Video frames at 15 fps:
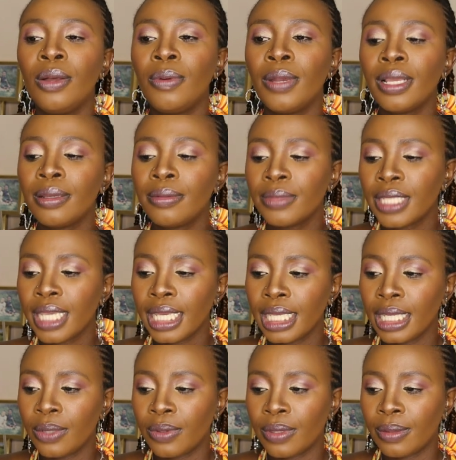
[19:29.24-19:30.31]
what I'm
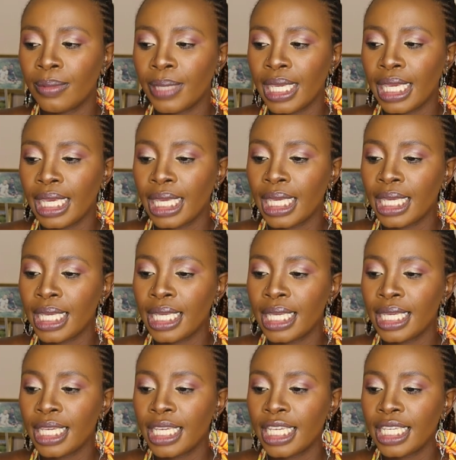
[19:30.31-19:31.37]
taking with me
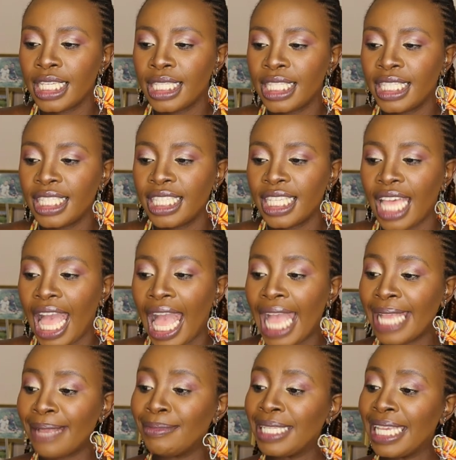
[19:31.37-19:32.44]
is
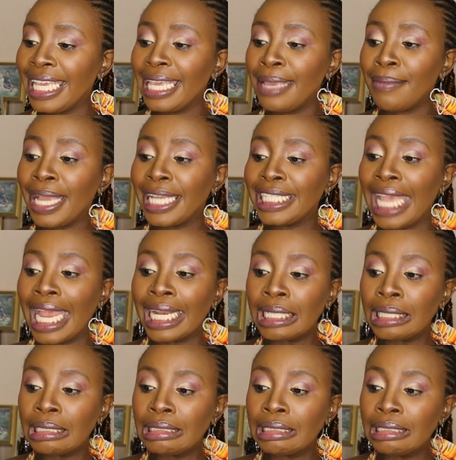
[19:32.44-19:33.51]
I am taking my
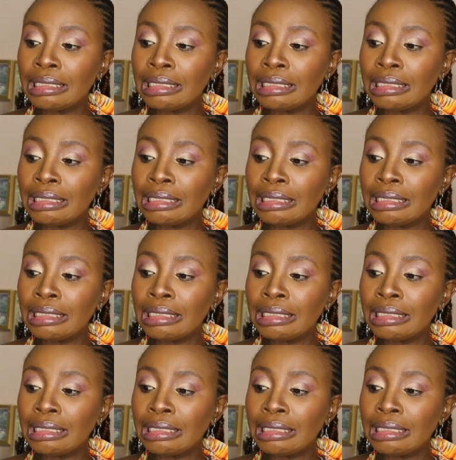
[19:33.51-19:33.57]
channel